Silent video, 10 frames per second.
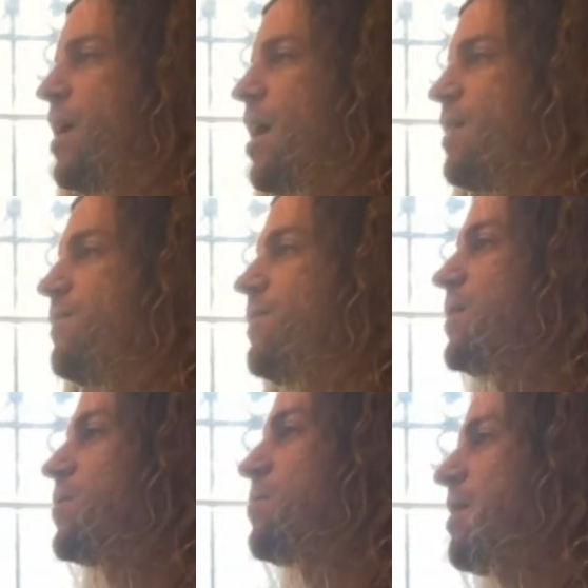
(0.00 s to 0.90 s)
I
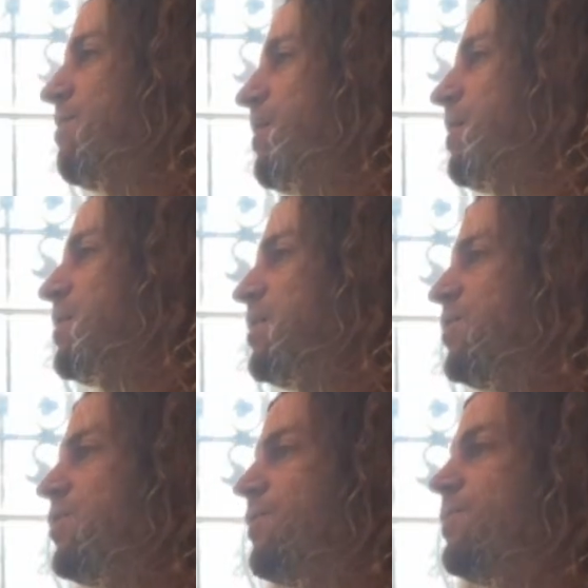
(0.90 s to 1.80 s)
feel my
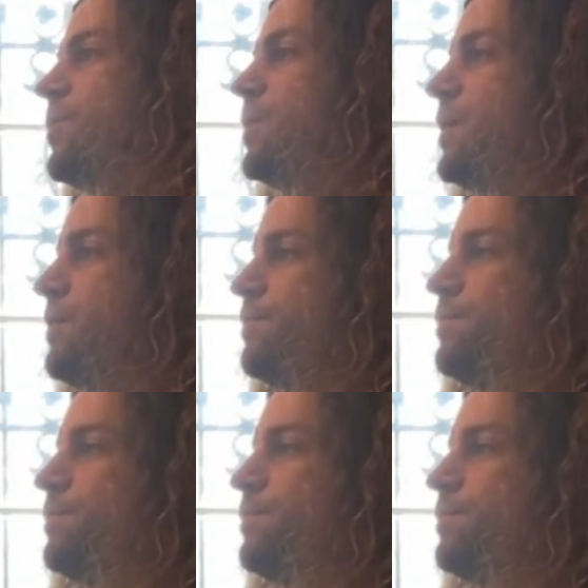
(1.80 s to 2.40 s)
feelings fully.